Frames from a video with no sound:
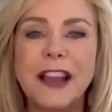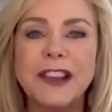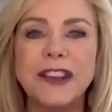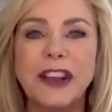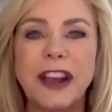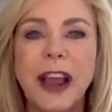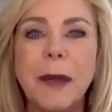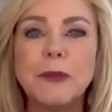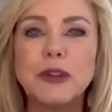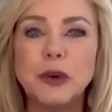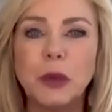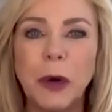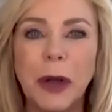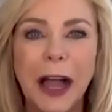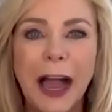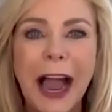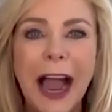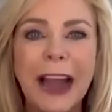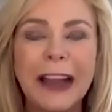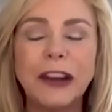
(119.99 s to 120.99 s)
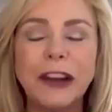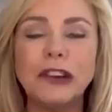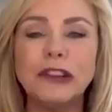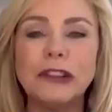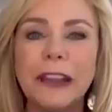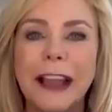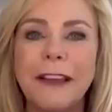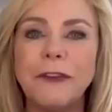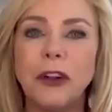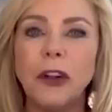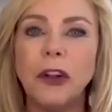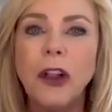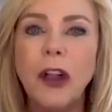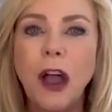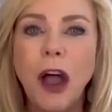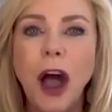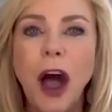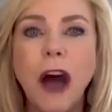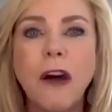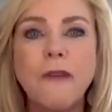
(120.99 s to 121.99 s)
to come to a higher level
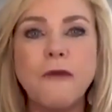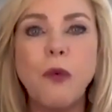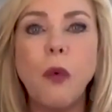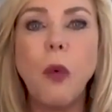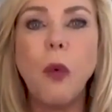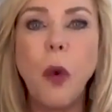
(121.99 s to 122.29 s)
of